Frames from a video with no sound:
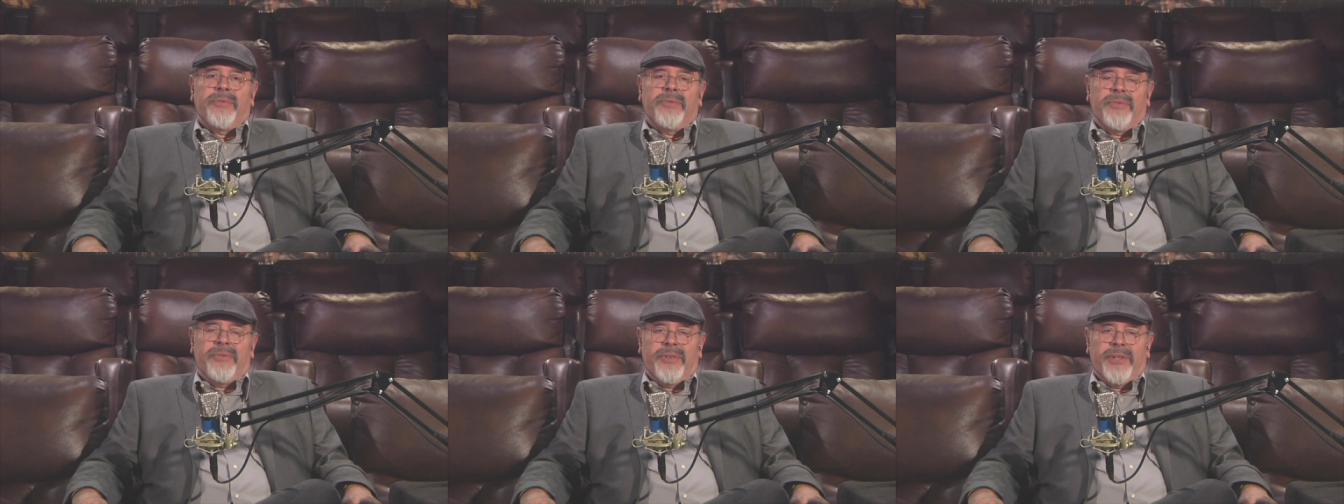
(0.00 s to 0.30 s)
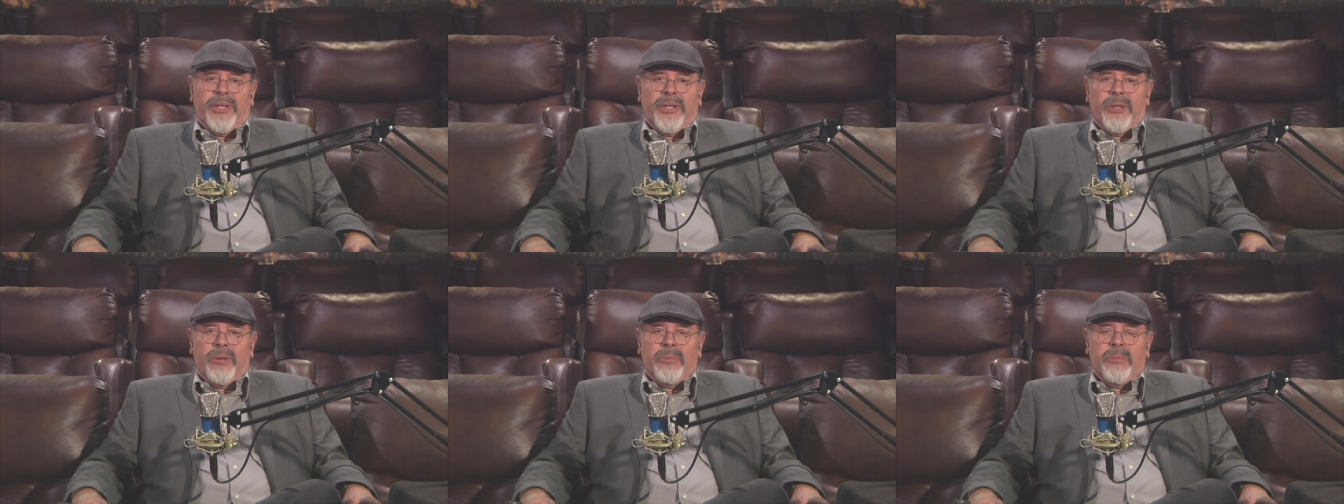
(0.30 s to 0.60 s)

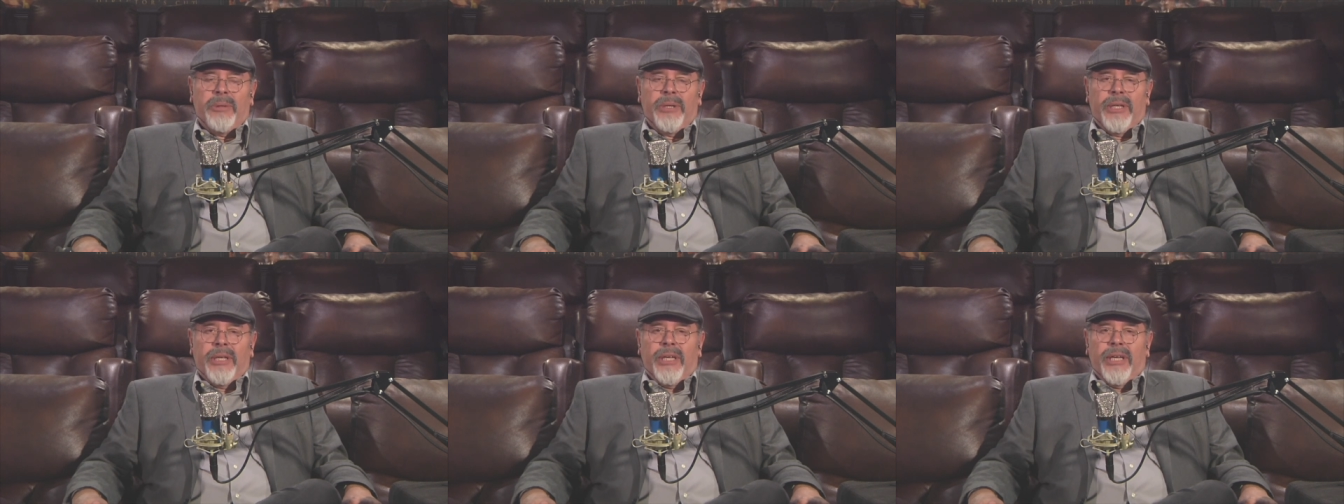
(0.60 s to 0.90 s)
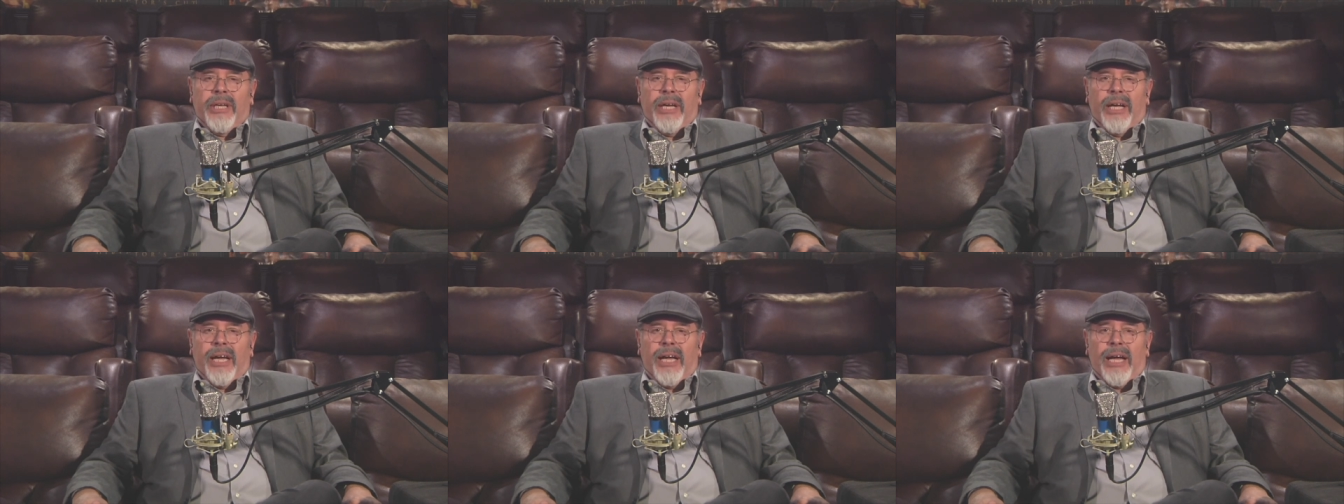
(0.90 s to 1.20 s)
Film.
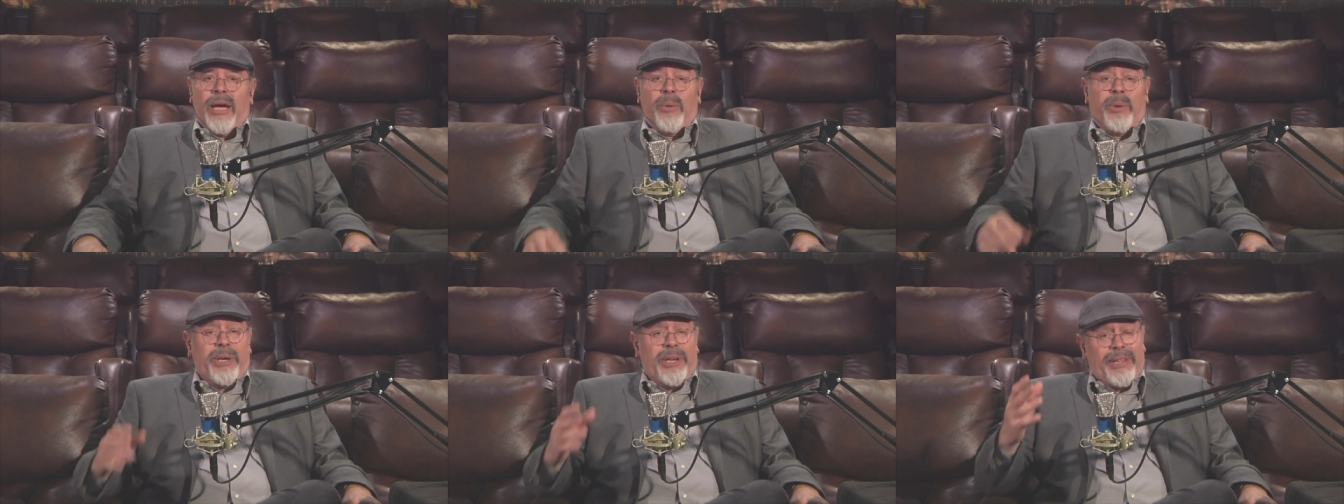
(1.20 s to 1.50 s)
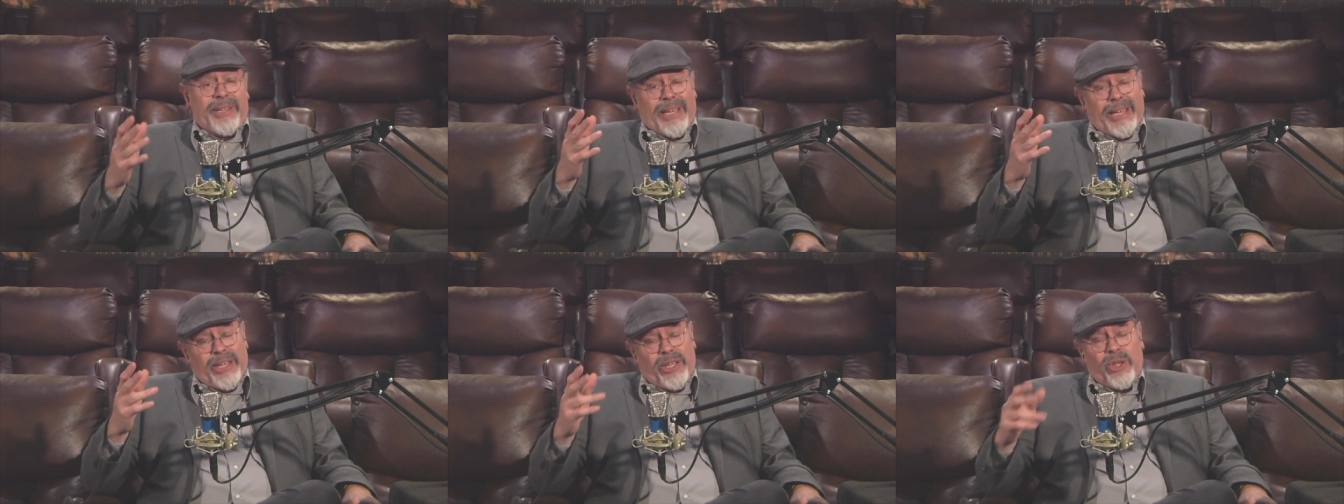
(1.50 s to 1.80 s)
I want to
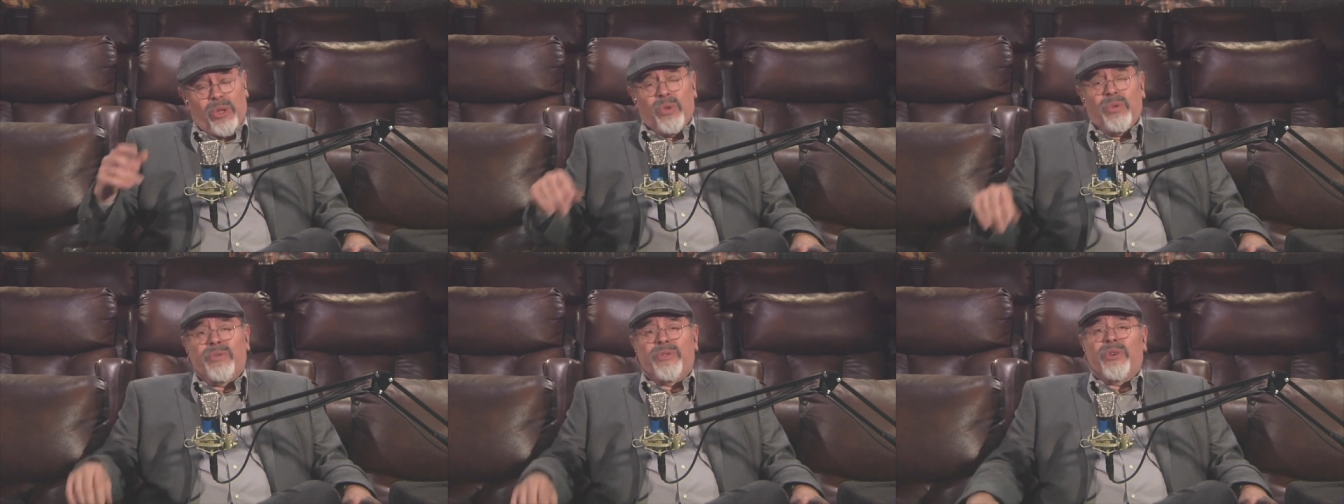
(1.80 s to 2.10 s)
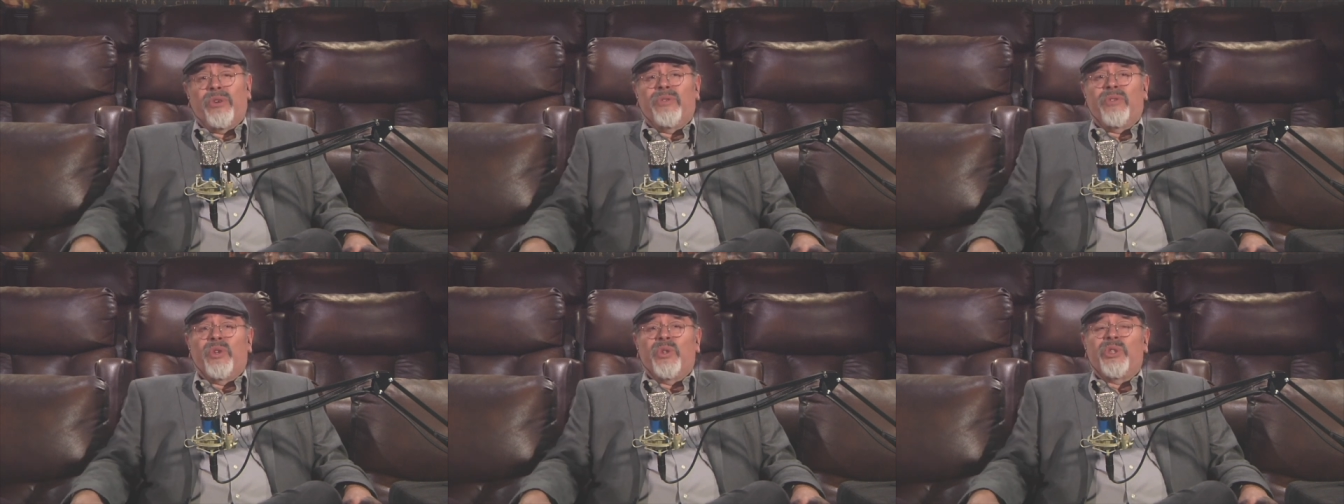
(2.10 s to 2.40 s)
thank you
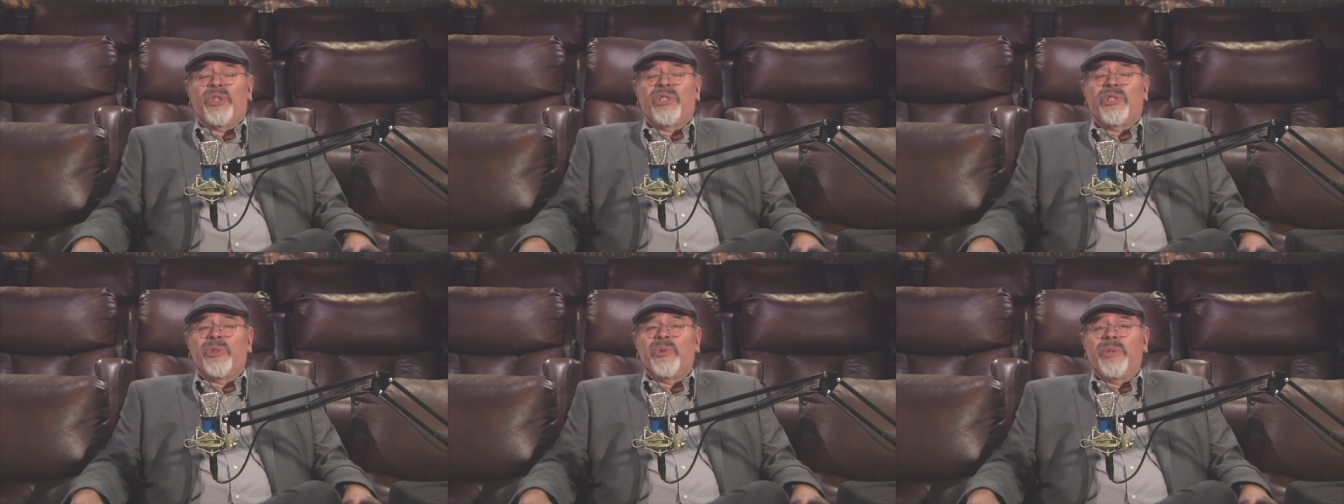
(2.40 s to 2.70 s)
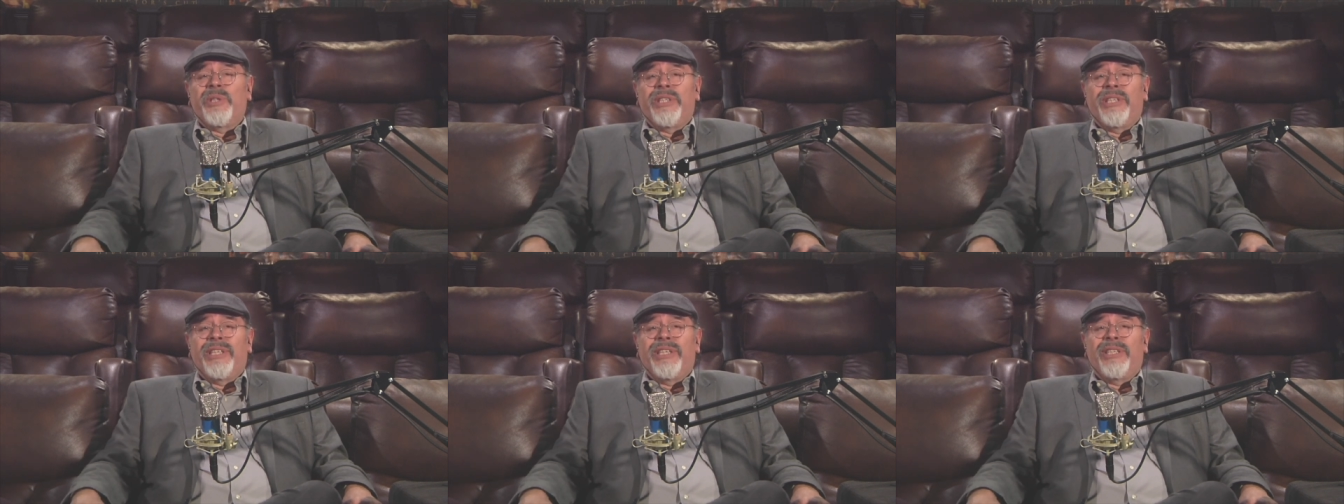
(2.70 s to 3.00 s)
for, of course,
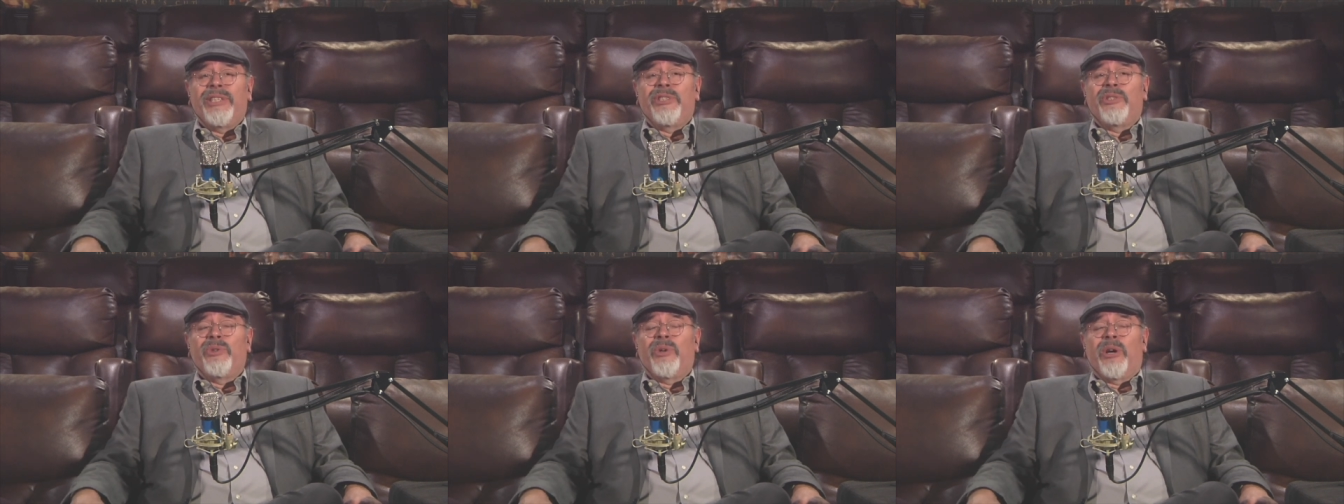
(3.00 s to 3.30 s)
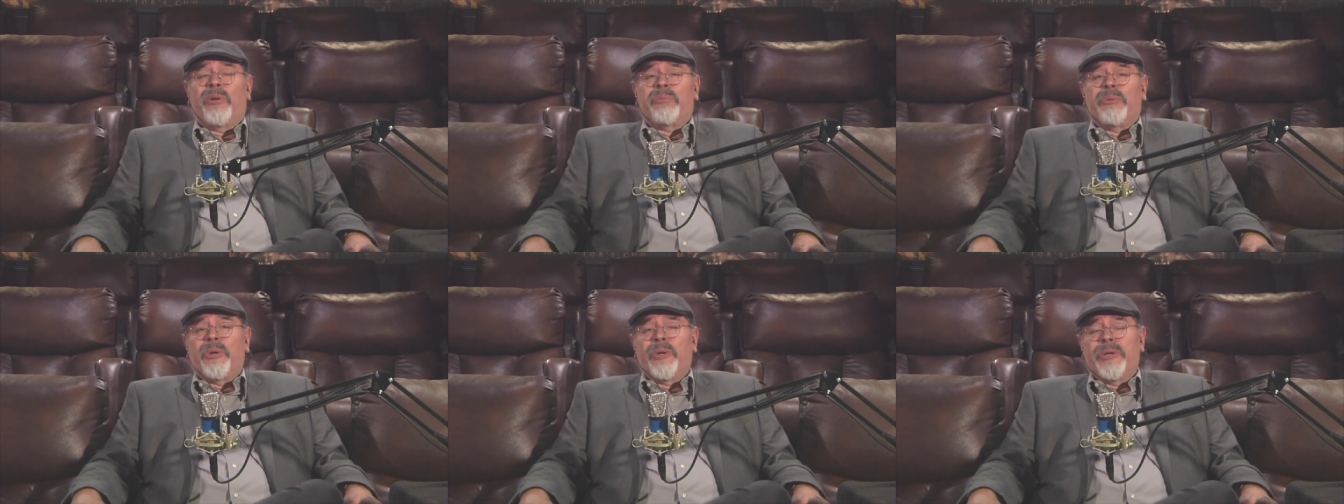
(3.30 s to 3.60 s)
tuning in to
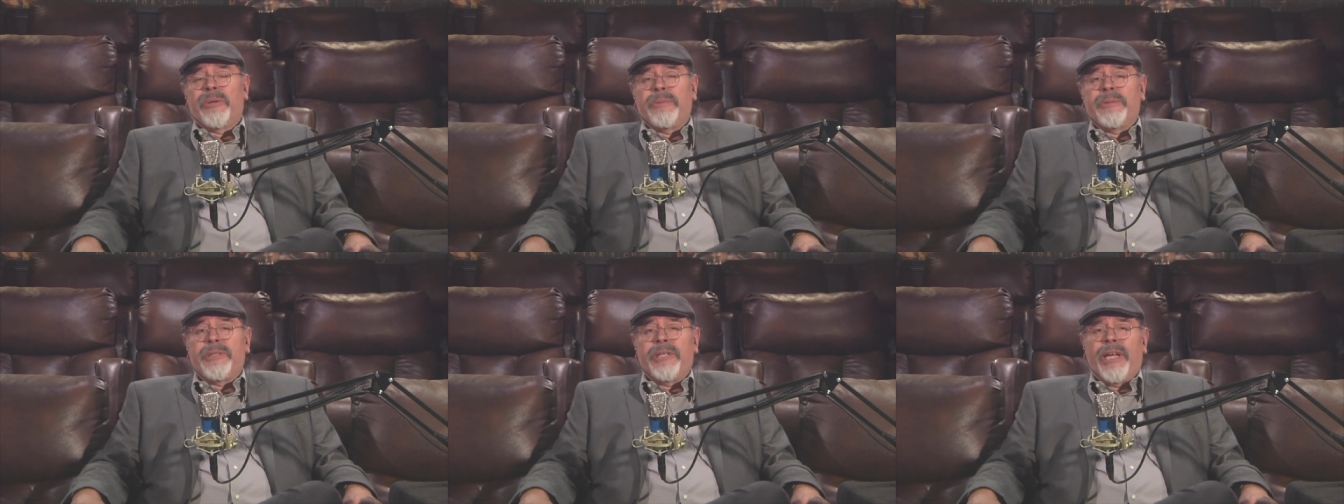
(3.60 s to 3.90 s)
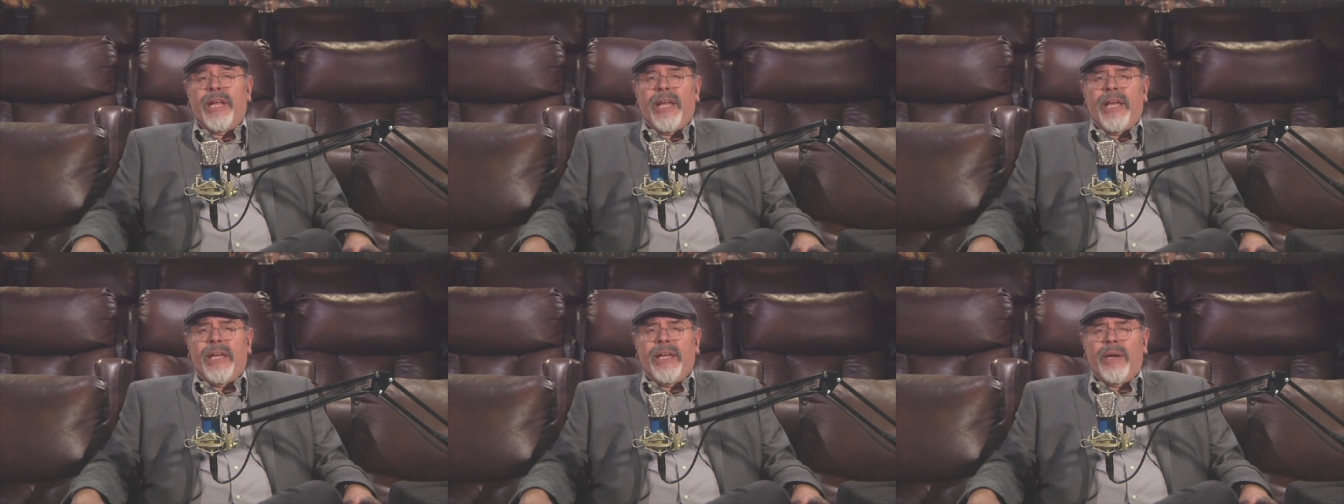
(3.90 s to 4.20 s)
our program
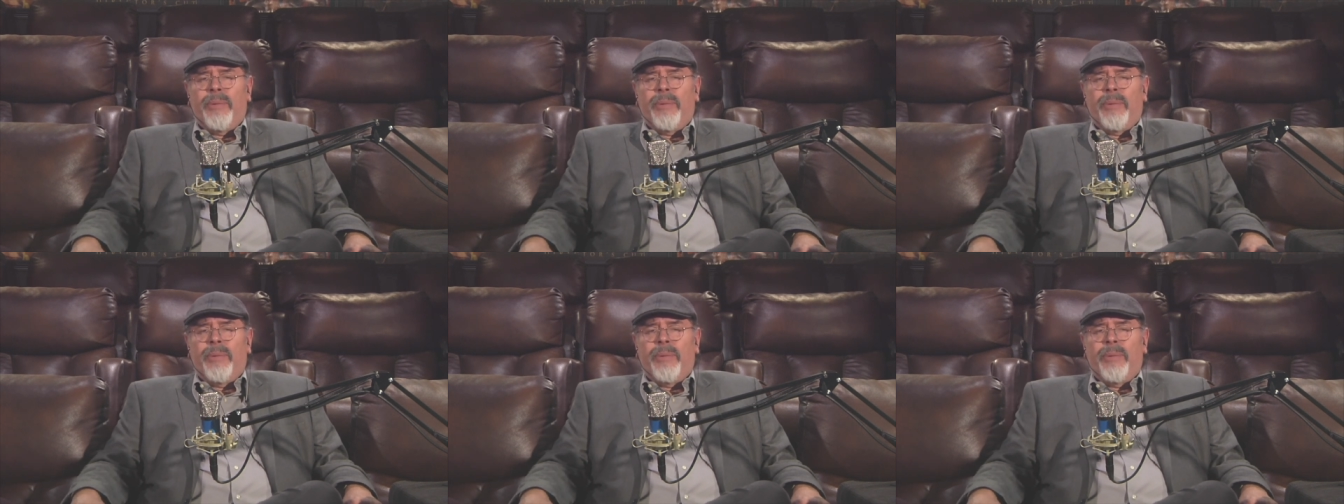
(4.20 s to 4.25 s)
today.